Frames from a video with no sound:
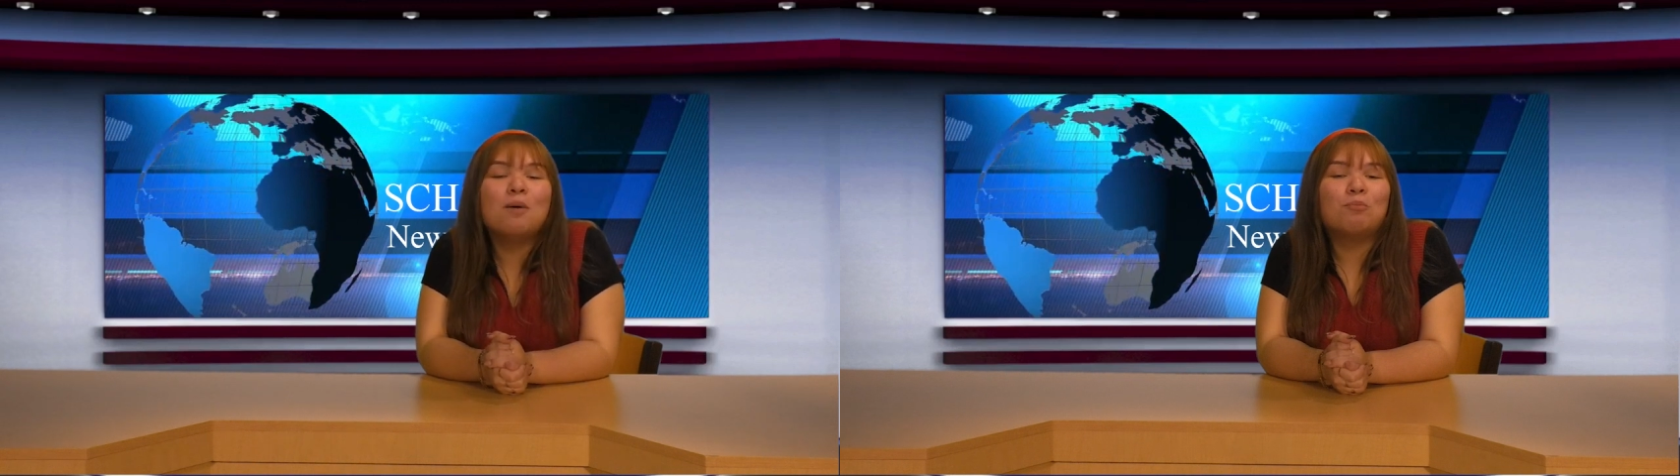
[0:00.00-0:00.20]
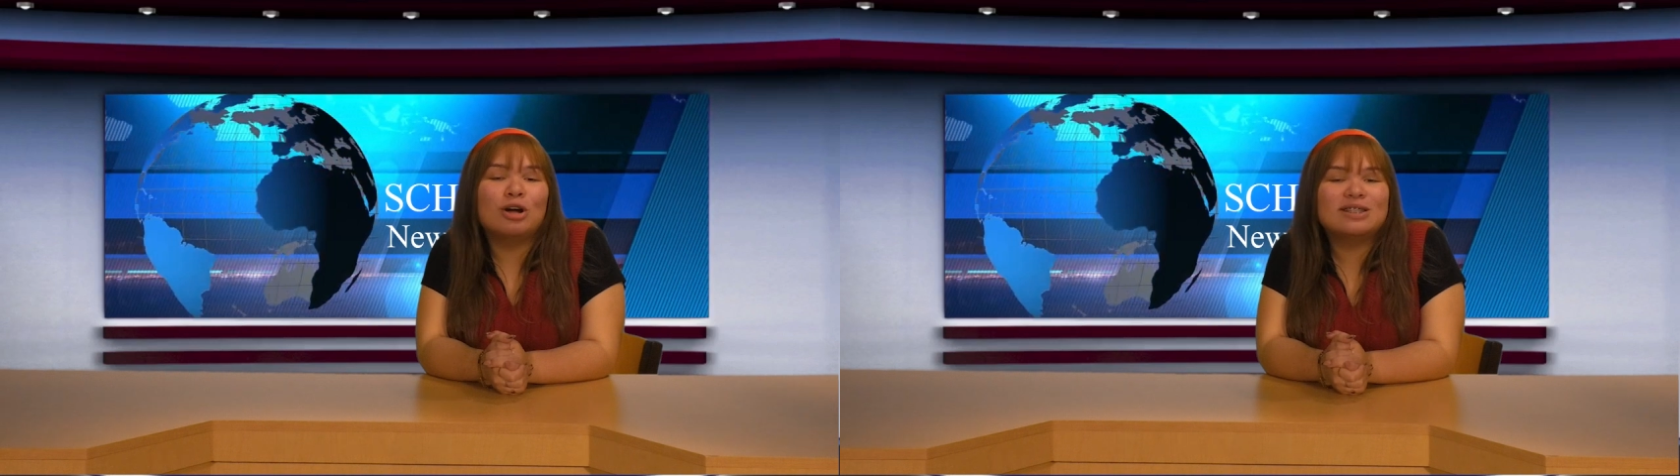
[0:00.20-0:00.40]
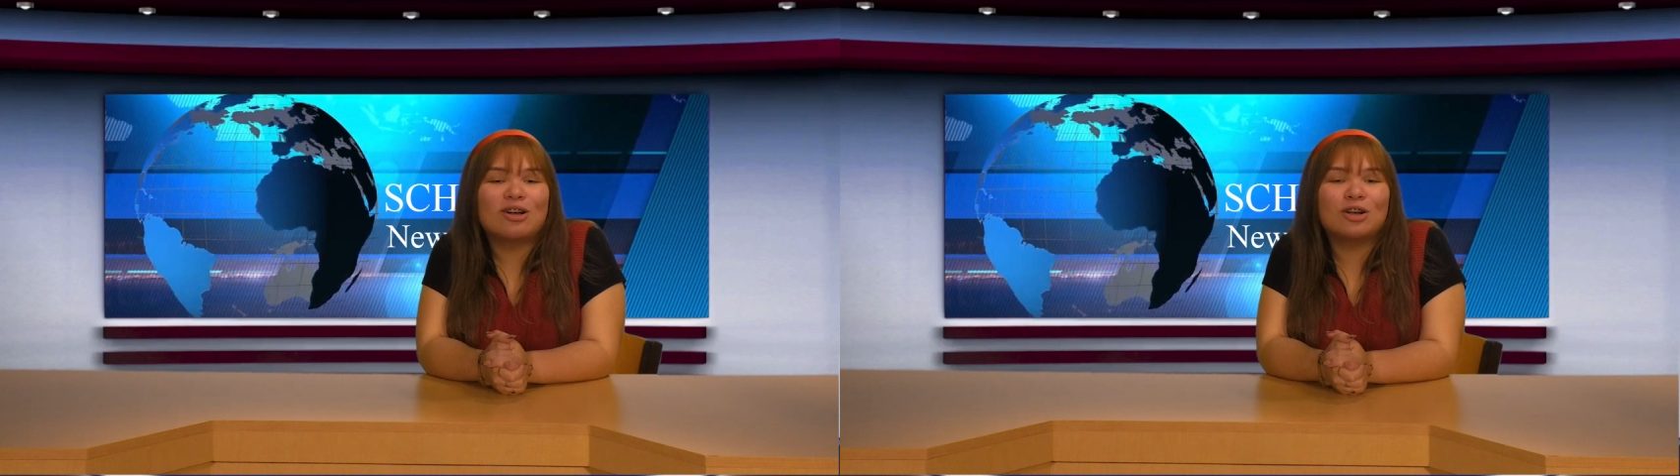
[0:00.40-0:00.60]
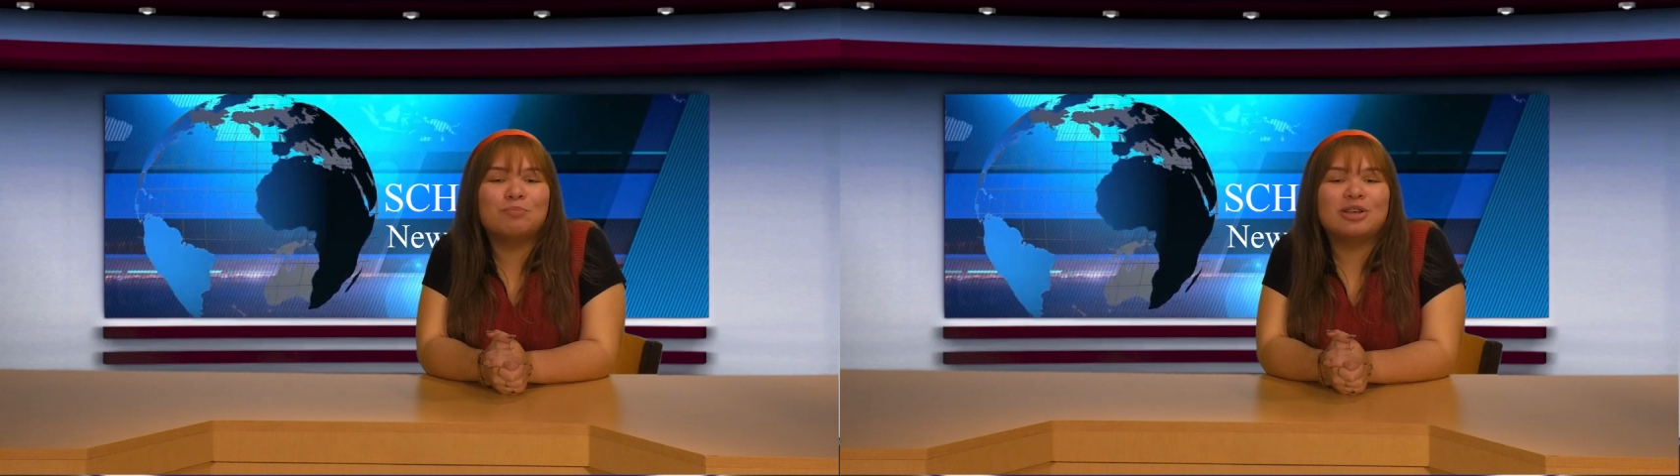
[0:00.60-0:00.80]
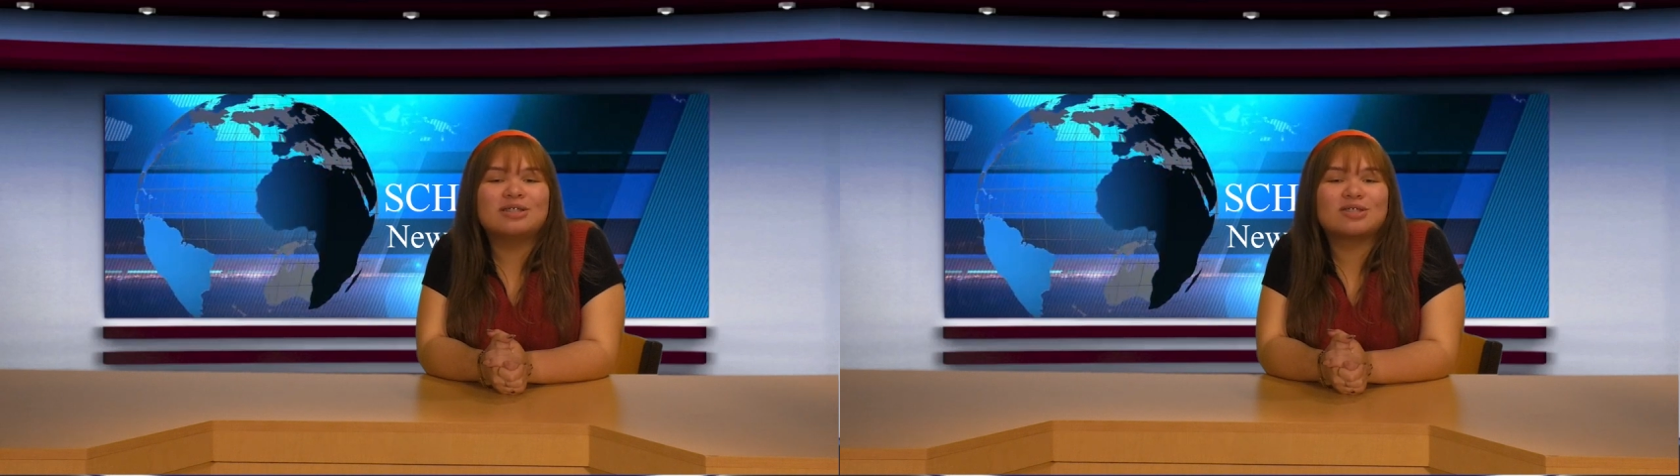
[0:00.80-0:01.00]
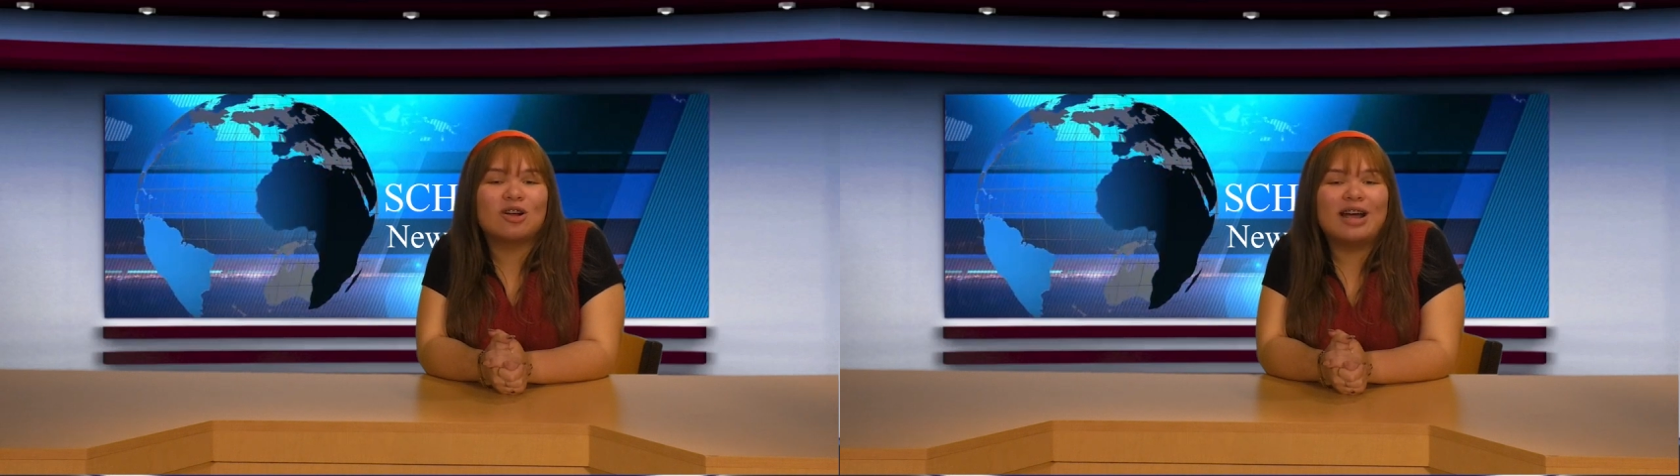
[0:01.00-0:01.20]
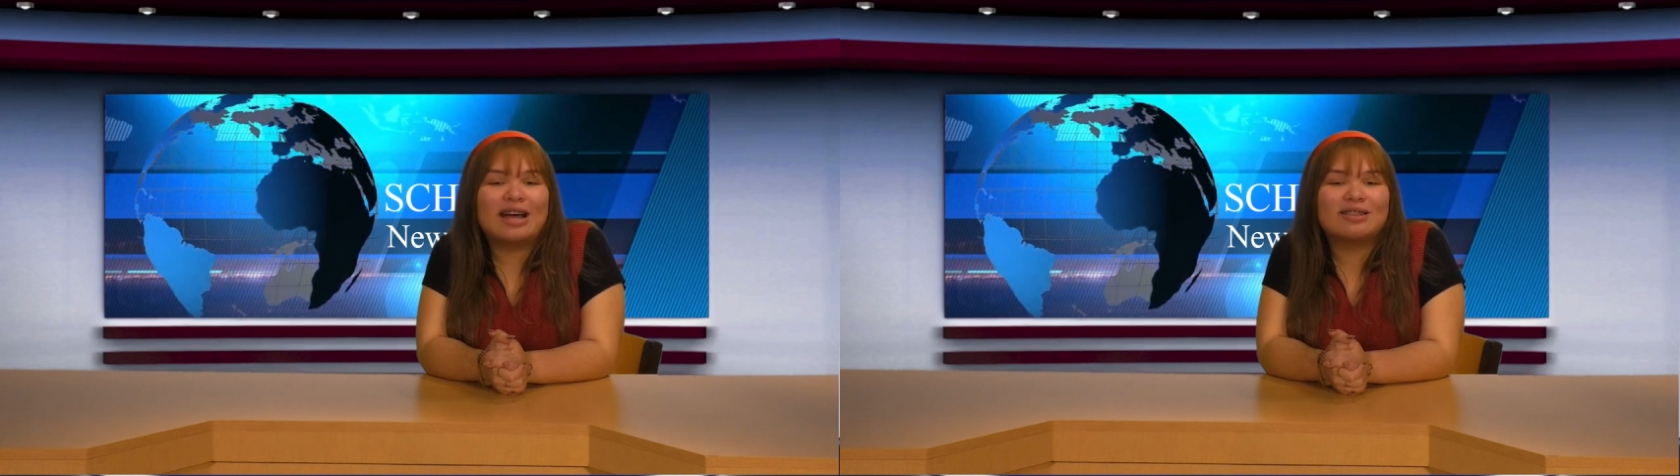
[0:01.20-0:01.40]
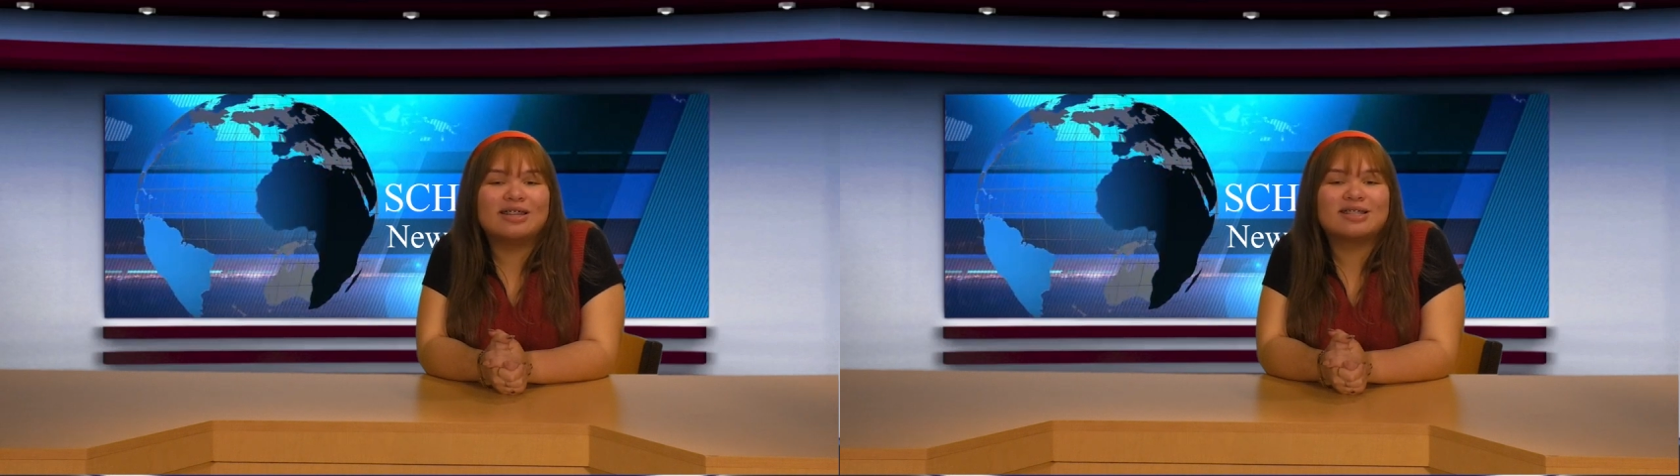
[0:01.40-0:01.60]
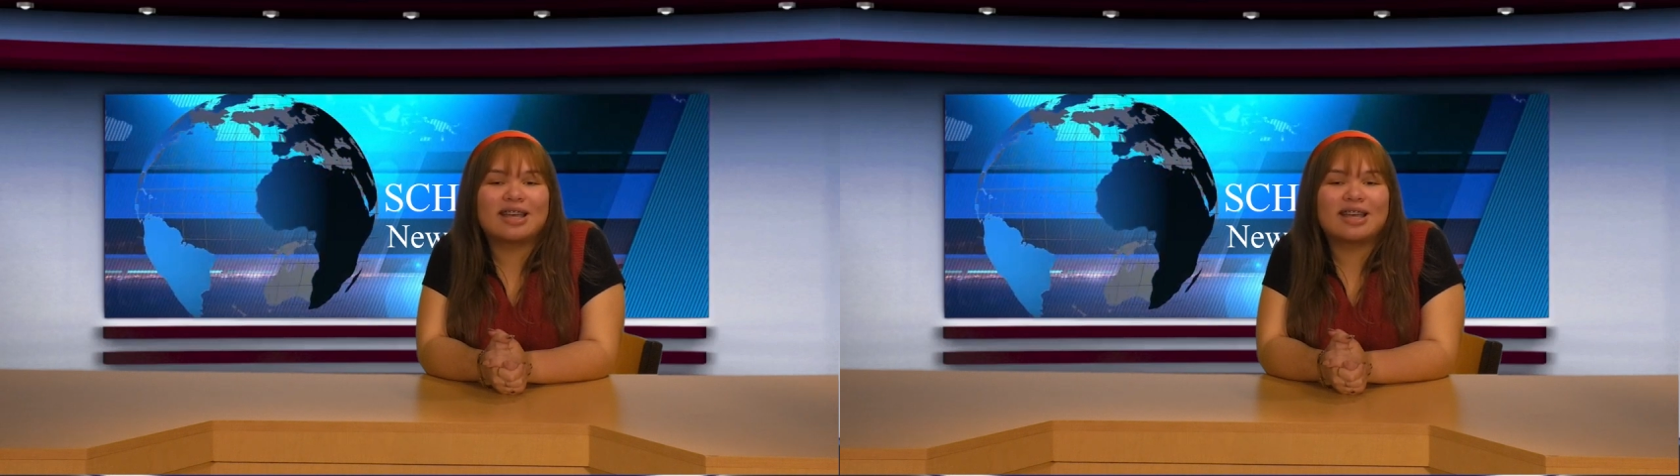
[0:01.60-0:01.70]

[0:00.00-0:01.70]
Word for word: Boys soccer beat Star Athletes